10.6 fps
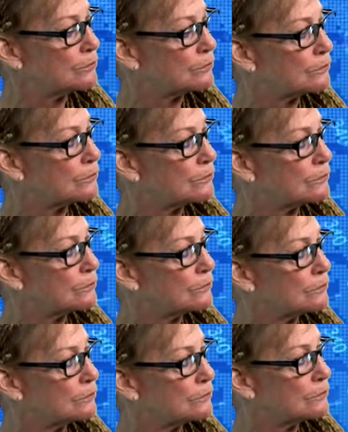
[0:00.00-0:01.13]

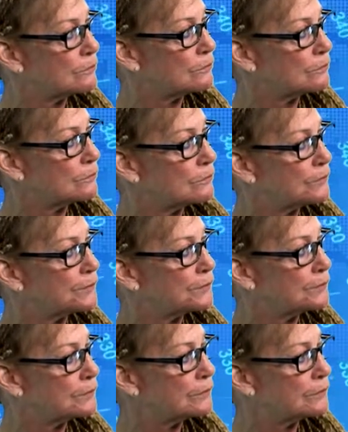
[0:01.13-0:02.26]

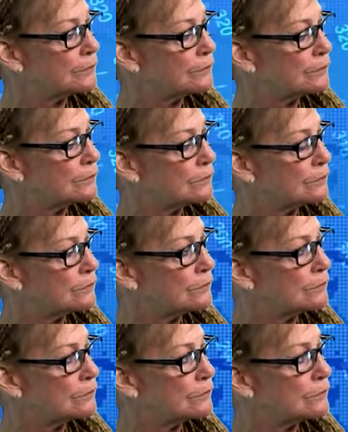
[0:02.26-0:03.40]

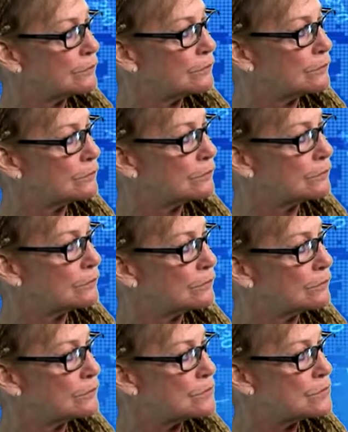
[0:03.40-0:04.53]

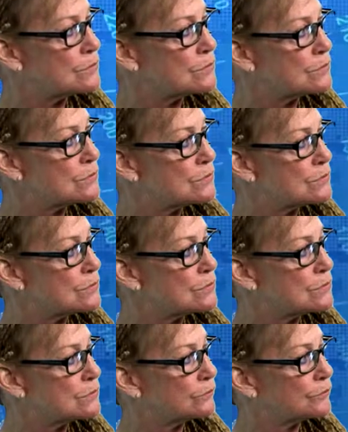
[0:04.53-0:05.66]

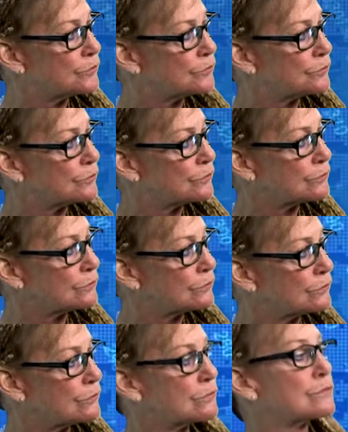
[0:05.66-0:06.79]

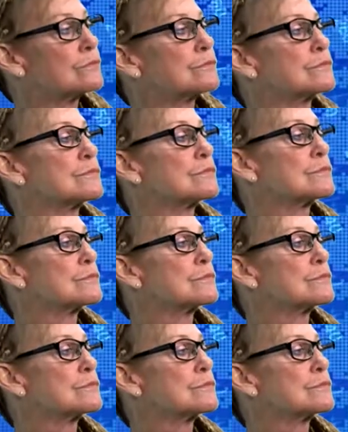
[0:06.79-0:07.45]
This person isn't speaking.